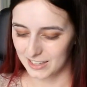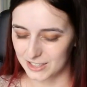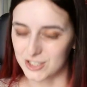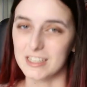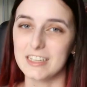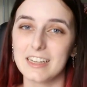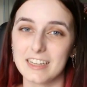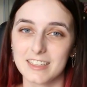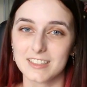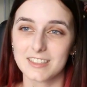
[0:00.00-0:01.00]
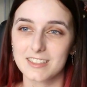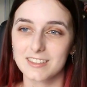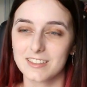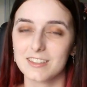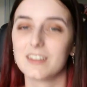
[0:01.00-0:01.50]
She is
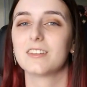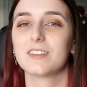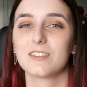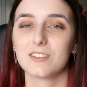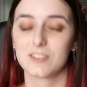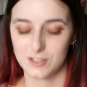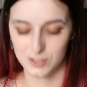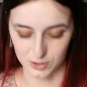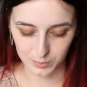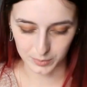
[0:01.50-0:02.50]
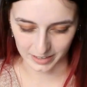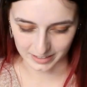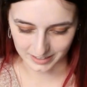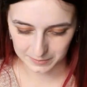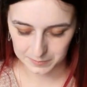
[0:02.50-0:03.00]
so
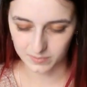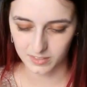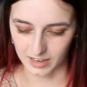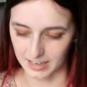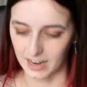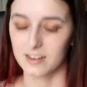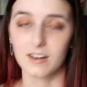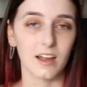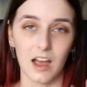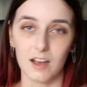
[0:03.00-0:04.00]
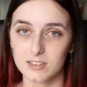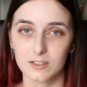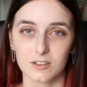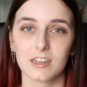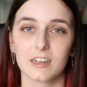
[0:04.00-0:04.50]
pretty. Again, haven't
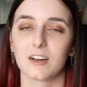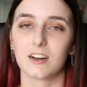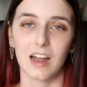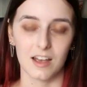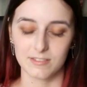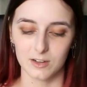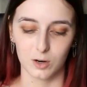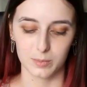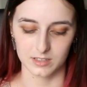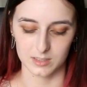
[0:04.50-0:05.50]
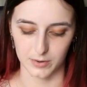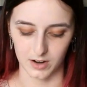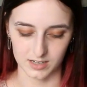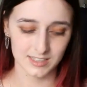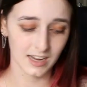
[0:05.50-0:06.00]
looked at her, haven't opened this
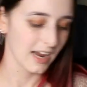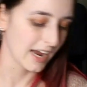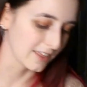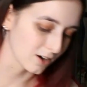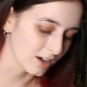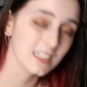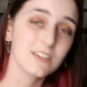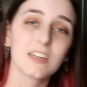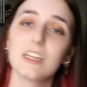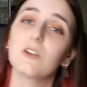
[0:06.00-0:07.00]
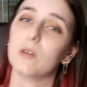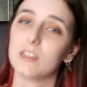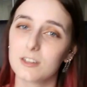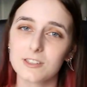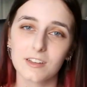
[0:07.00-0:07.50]
box, and there aren't even any
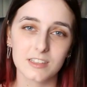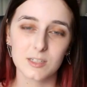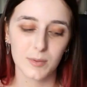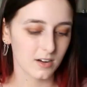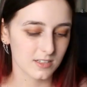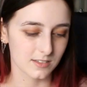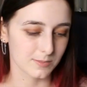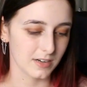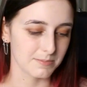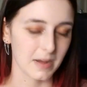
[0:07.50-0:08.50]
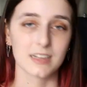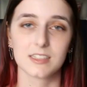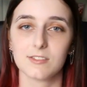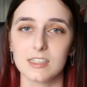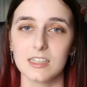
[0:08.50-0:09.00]
windows on this box, so it's been a
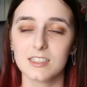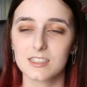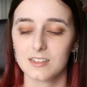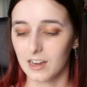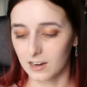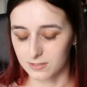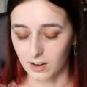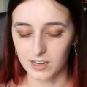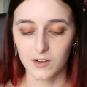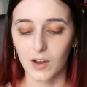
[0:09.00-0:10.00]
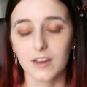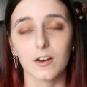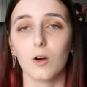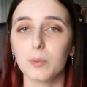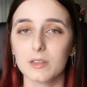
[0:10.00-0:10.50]
massive tease. For all I know, I could
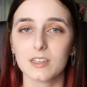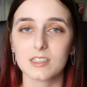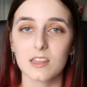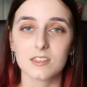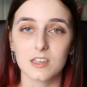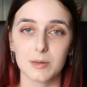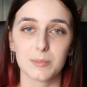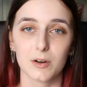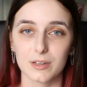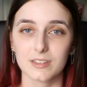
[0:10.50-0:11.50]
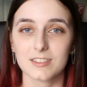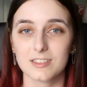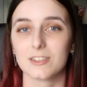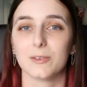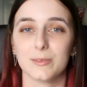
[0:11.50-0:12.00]
open this and this could be broken,
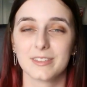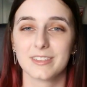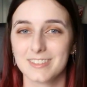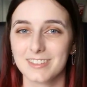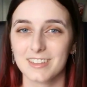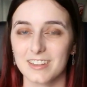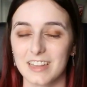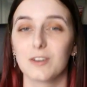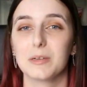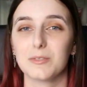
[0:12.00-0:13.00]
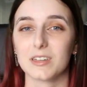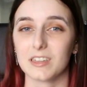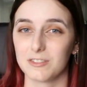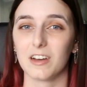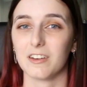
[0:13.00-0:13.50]
so that would be really
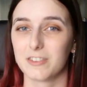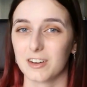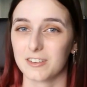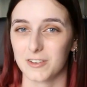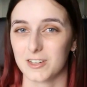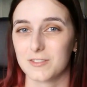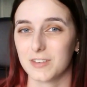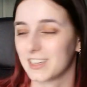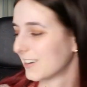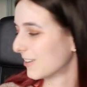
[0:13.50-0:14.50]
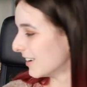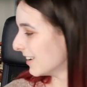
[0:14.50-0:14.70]
fun for a first video.